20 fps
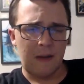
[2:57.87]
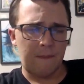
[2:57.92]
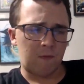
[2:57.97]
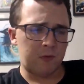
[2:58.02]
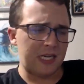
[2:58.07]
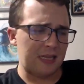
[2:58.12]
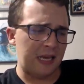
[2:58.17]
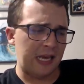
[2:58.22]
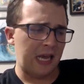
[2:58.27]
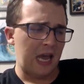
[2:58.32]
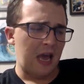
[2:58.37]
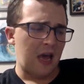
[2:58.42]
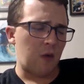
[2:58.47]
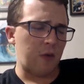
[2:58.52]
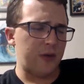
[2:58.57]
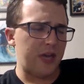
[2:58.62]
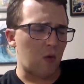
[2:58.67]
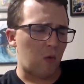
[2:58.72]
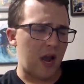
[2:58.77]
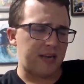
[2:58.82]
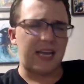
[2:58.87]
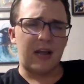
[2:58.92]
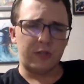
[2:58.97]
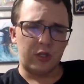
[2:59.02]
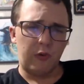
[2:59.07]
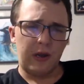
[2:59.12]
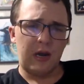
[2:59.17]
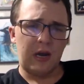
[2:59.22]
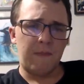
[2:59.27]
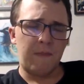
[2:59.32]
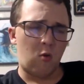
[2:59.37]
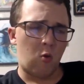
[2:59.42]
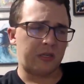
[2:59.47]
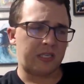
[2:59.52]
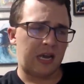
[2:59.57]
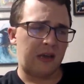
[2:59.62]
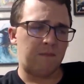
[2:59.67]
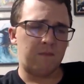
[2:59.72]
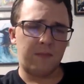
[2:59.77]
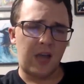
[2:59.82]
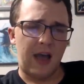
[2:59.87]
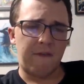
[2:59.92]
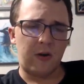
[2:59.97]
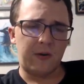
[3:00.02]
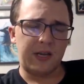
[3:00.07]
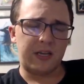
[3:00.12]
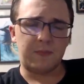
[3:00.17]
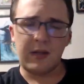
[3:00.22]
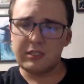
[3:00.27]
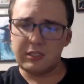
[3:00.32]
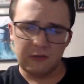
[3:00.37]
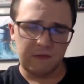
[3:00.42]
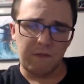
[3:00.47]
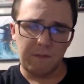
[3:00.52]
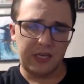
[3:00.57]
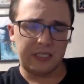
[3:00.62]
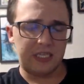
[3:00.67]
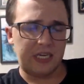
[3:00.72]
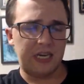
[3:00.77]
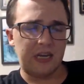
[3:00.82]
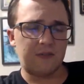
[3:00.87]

Really, when you get right down to it, of course, I got a very expensive PC.